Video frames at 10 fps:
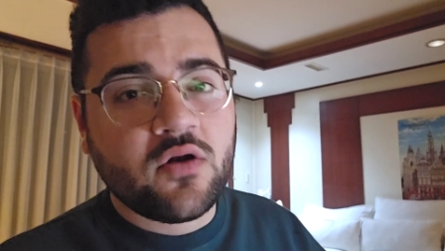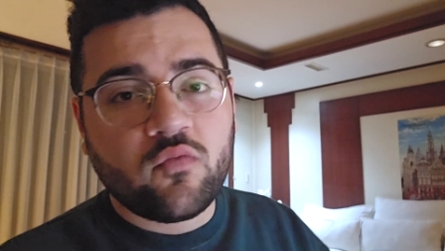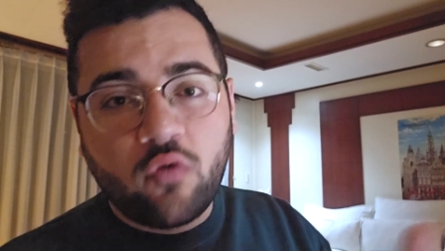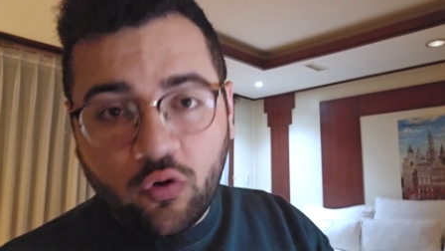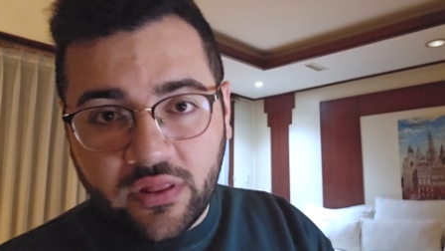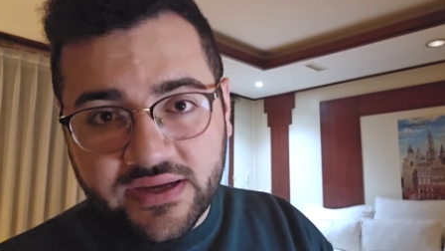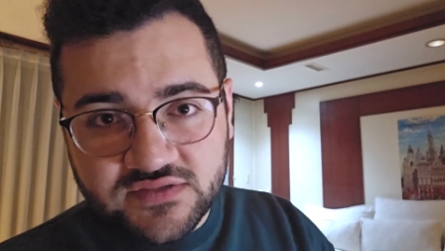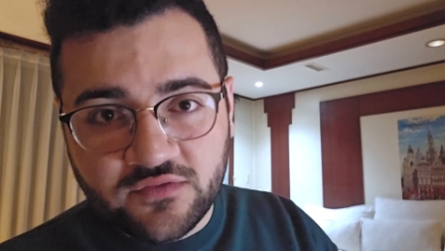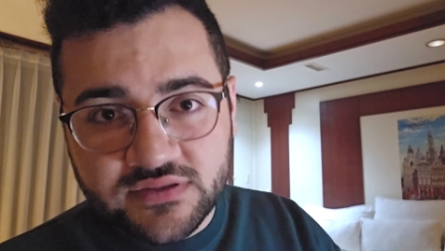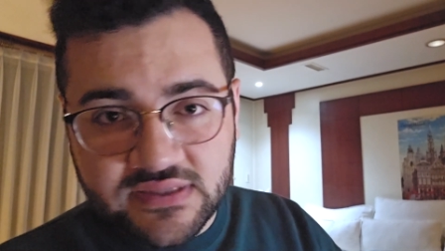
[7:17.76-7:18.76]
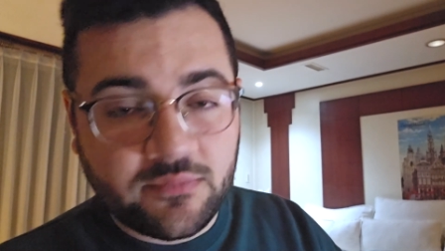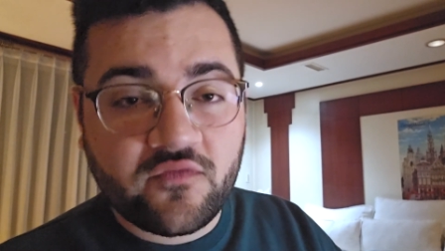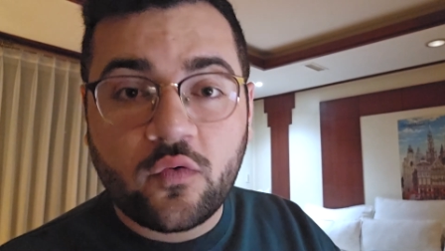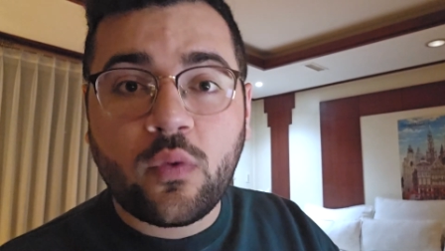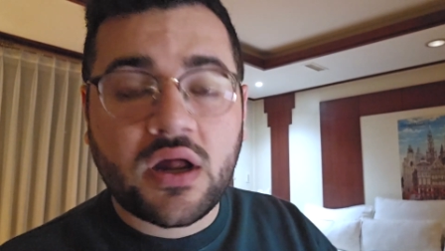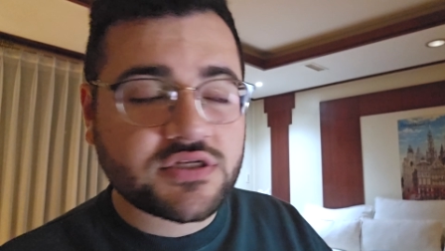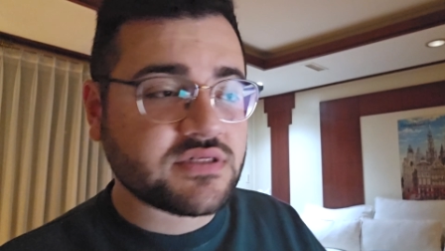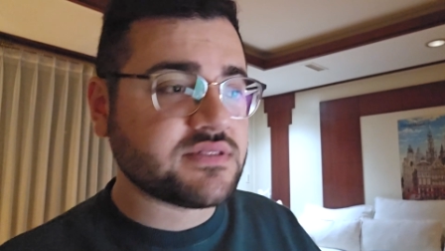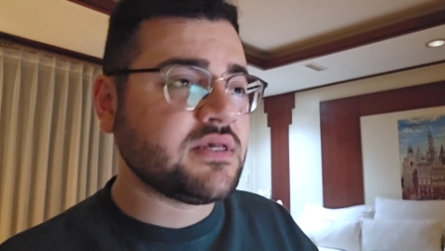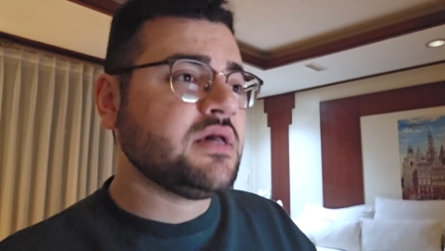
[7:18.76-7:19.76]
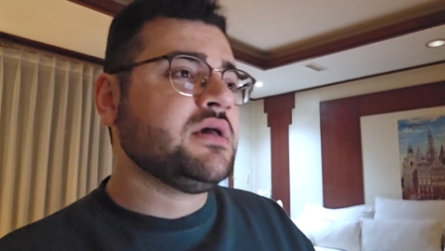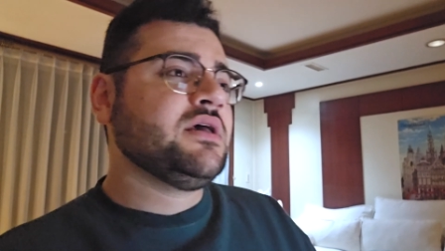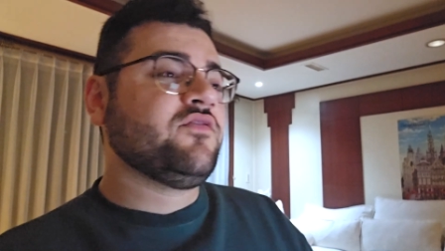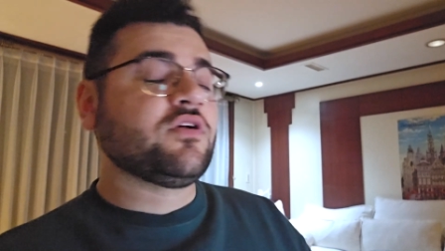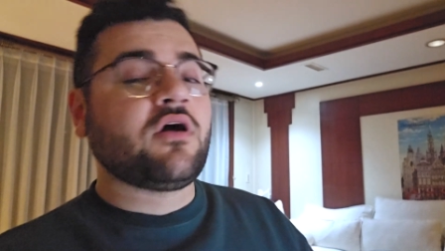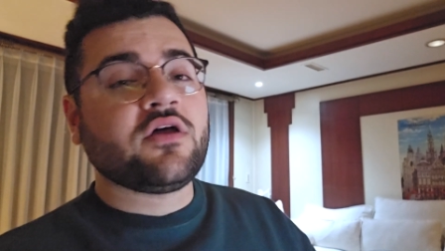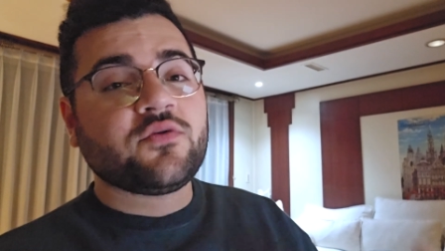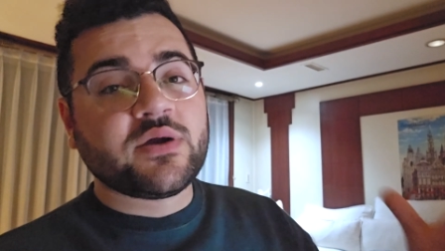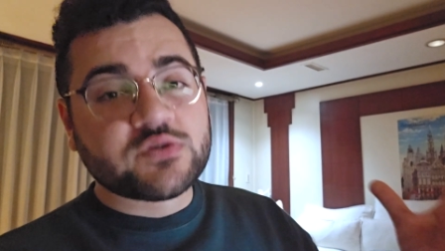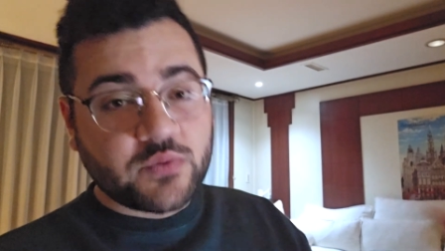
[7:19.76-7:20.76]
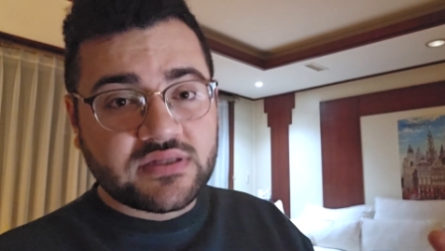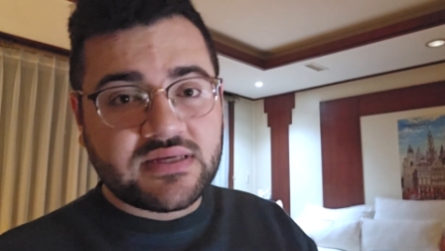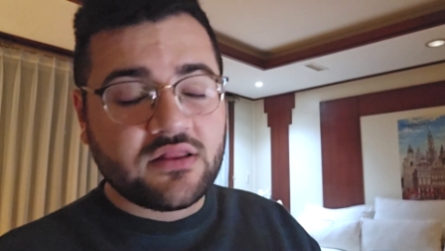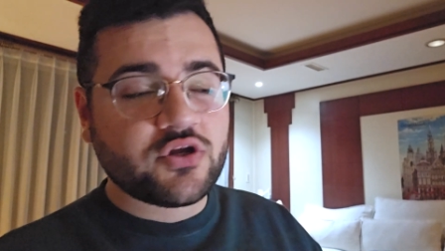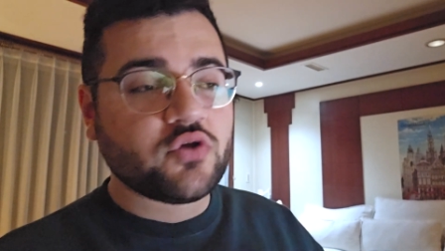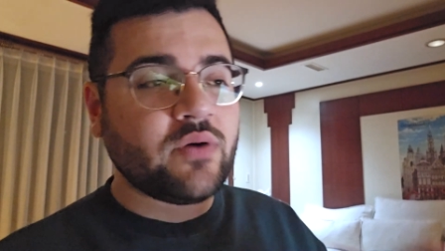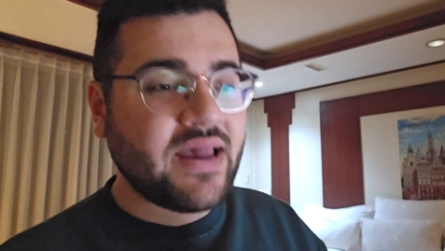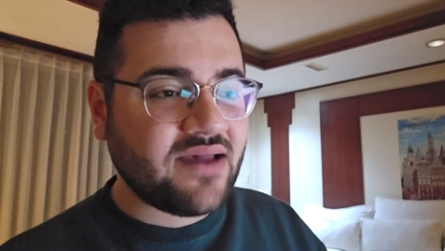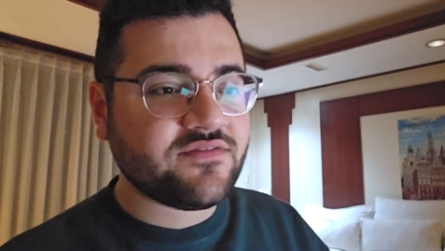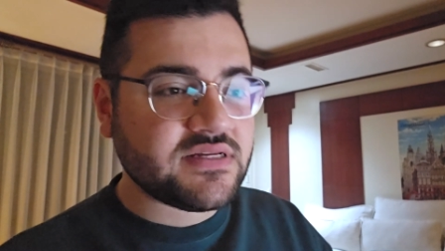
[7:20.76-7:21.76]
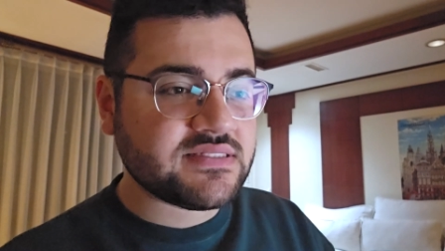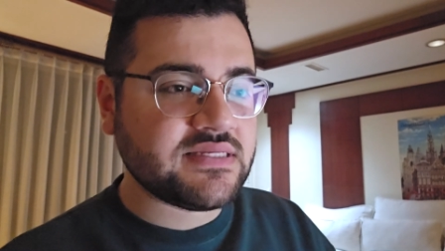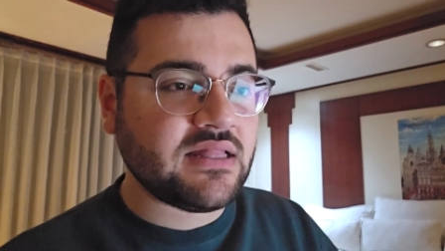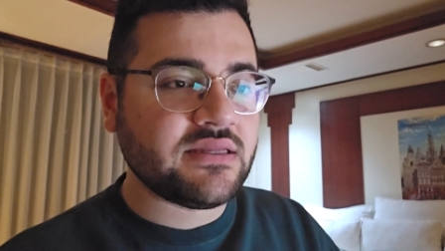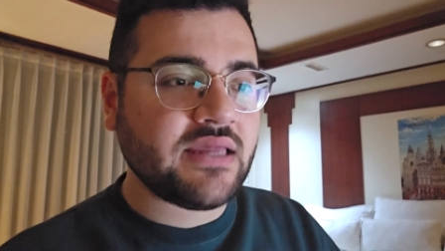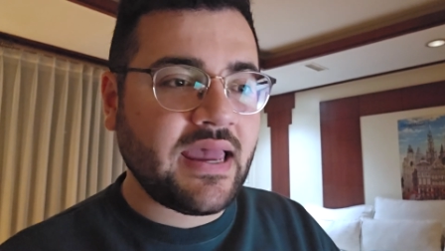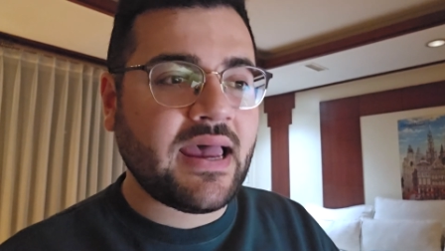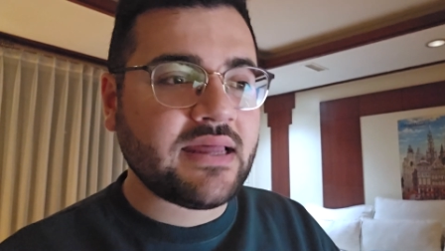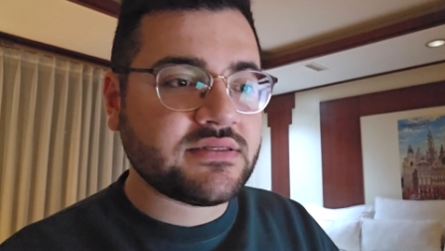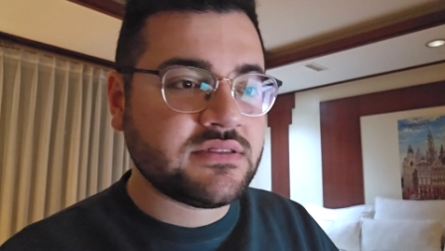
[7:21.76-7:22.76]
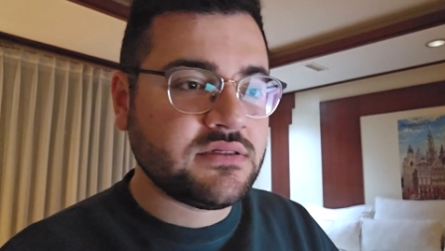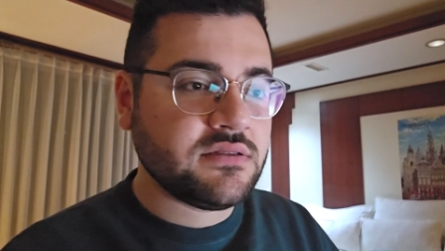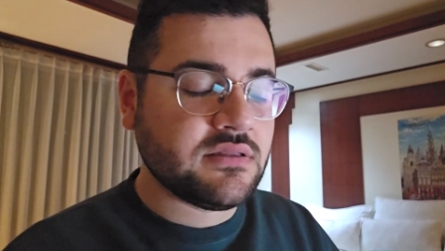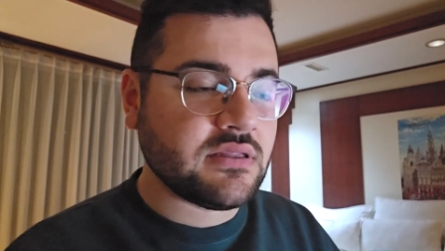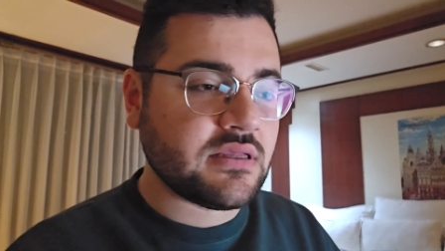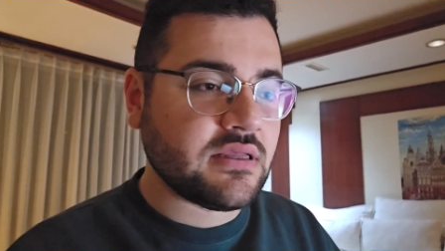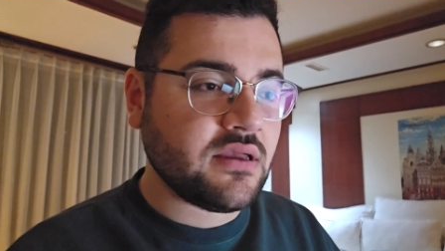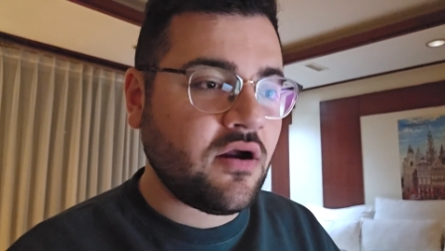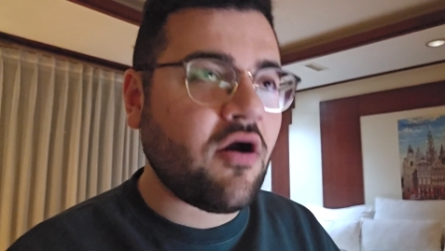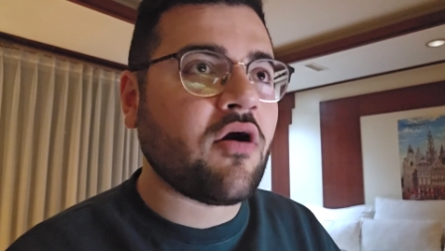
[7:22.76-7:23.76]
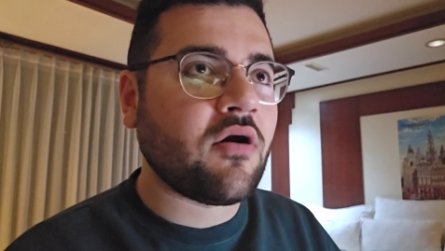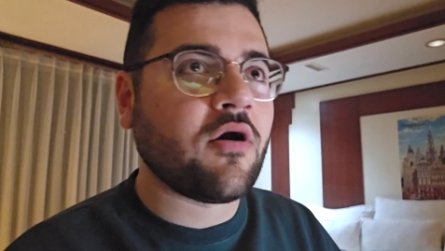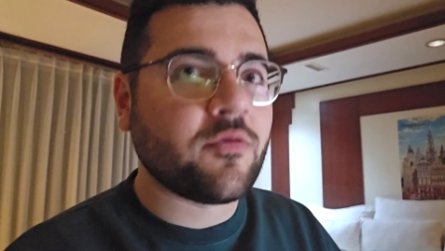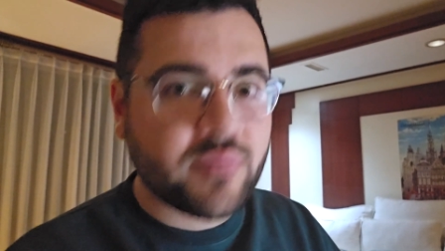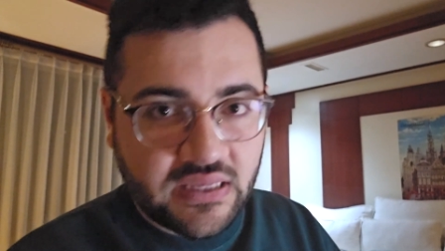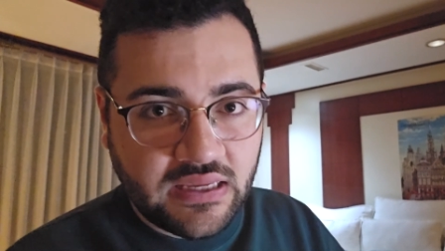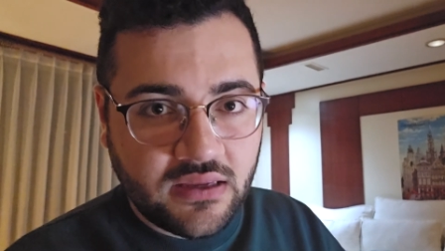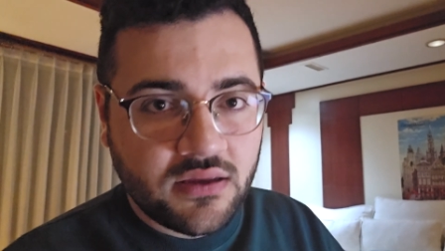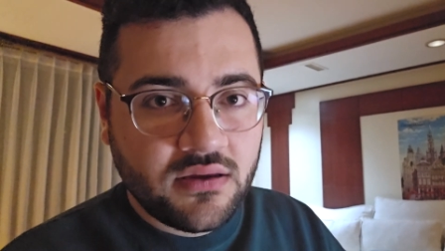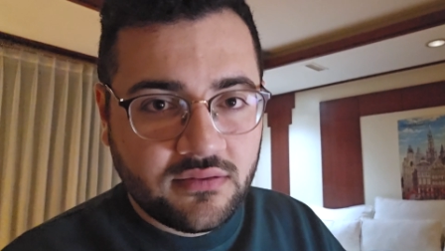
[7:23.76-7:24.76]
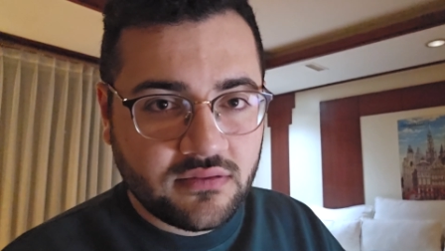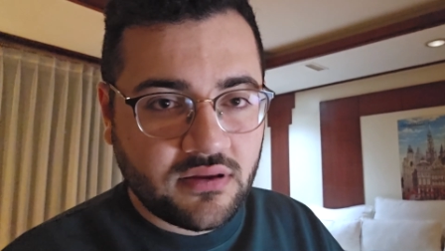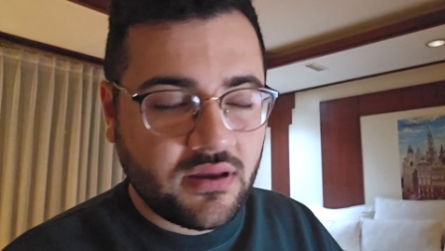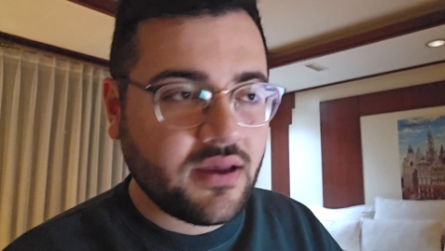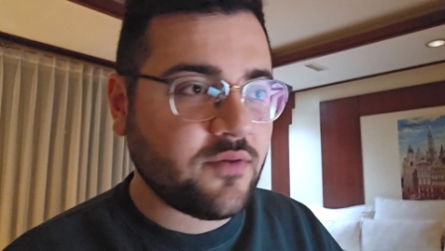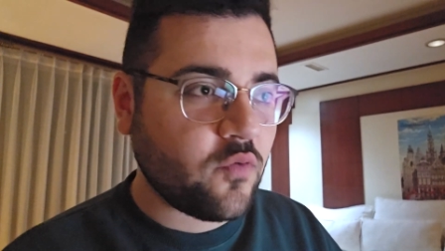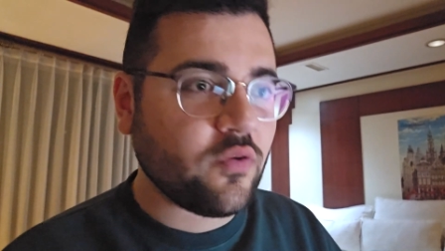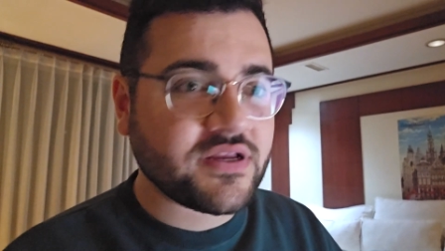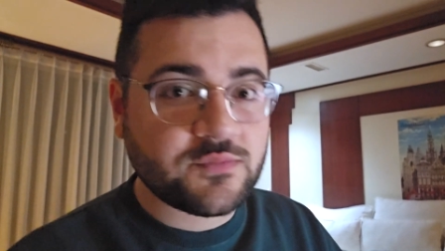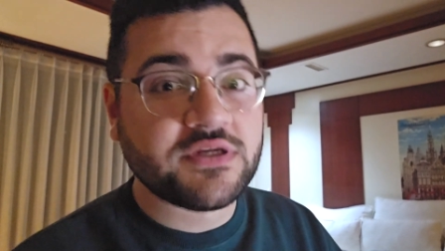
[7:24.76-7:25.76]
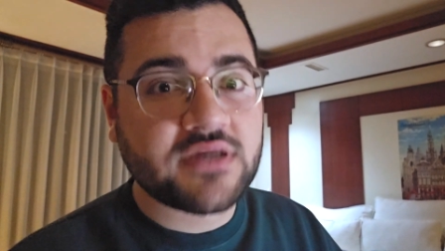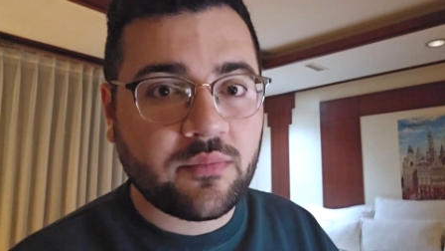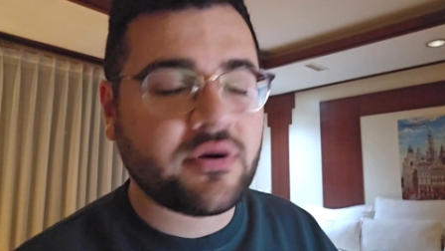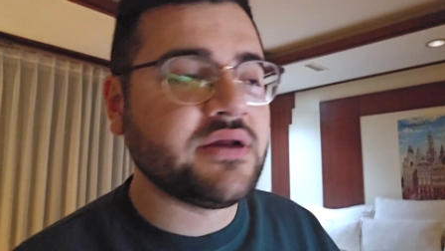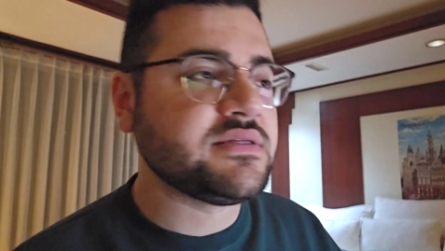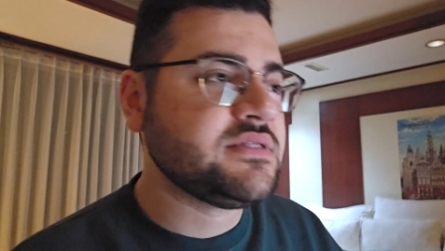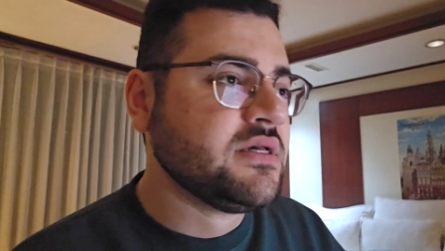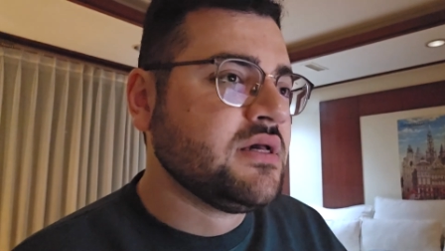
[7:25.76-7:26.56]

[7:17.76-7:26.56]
Rolex, for example, for watches. If you're an authorized retailer, you have to sell it at the RRP, the Rolex retail price.